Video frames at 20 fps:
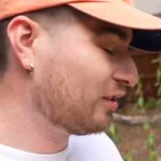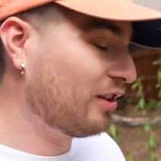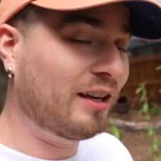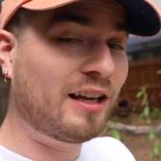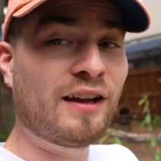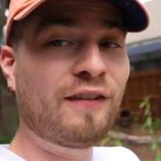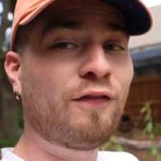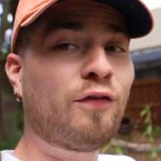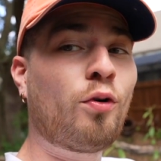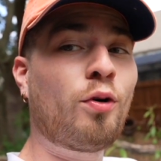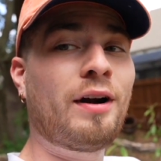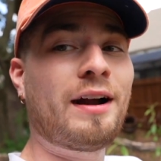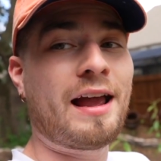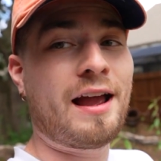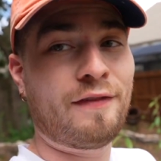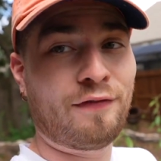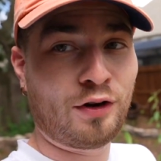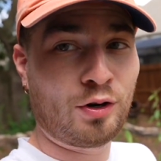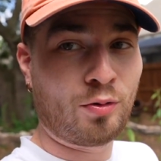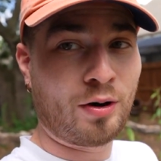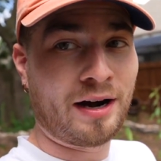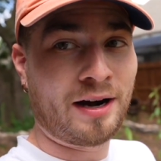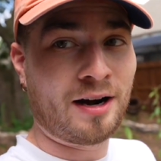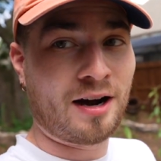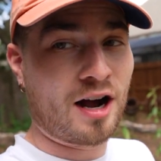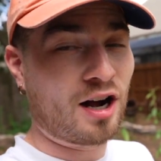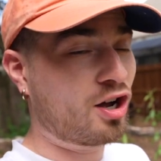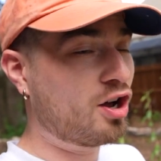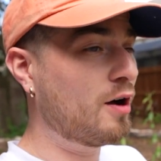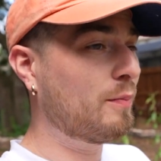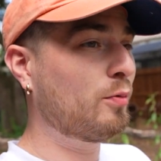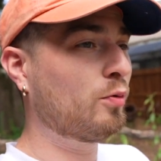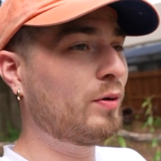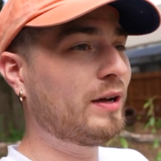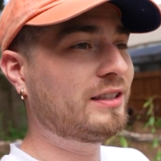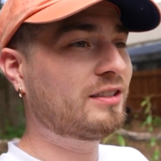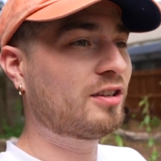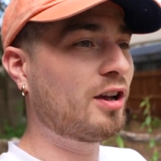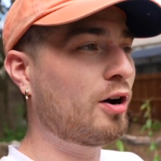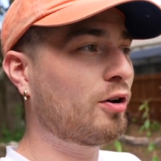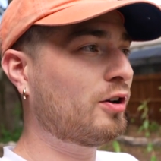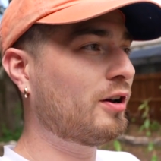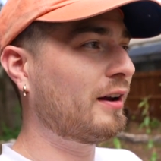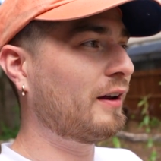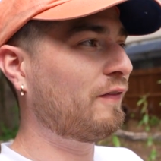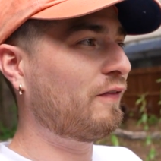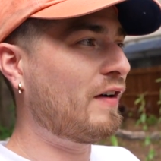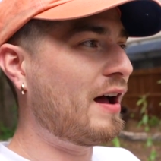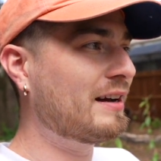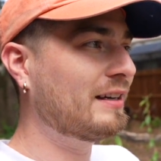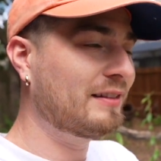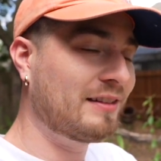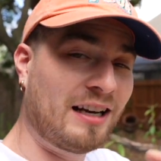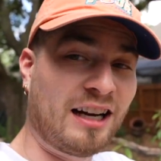looking for it everywhere. A couple weeks ago, couldn't find it.